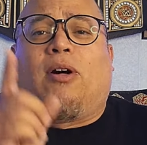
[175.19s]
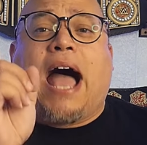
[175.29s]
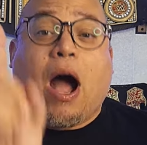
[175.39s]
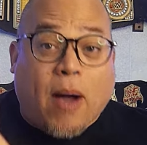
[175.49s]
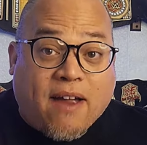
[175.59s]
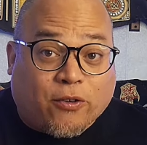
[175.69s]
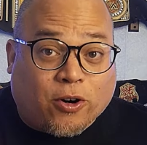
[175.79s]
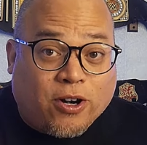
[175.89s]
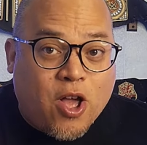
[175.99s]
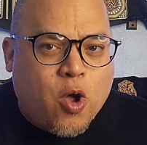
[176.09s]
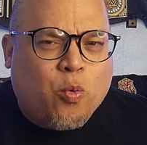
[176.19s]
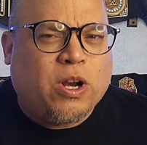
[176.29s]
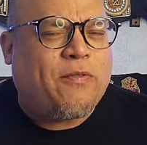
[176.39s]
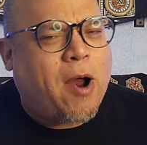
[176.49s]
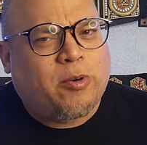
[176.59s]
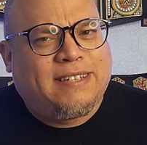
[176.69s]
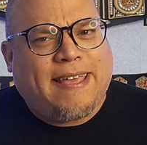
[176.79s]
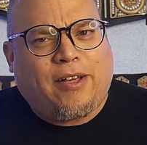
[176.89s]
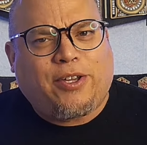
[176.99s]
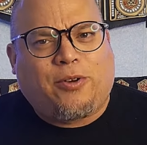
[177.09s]
However, what if I were to
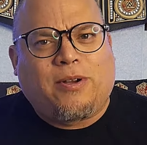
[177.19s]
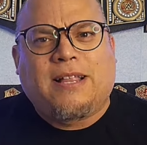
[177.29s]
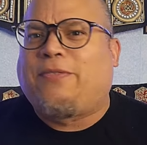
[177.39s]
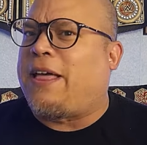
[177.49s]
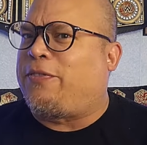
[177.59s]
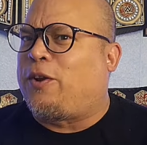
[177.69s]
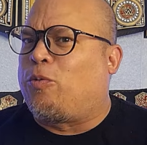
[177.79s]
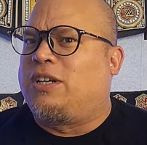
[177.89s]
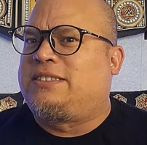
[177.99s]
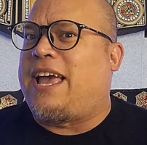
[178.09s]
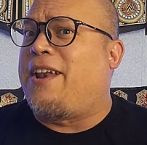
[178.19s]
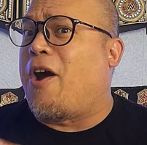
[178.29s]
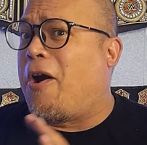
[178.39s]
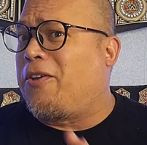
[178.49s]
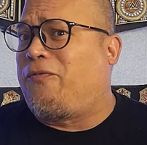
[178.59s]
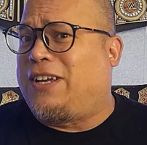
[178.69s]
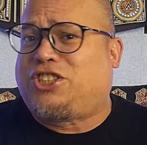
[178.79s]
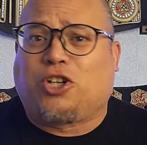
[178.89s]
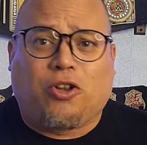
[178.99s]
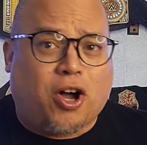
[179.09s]
tell you that there was an
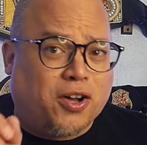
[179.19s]
unofficial,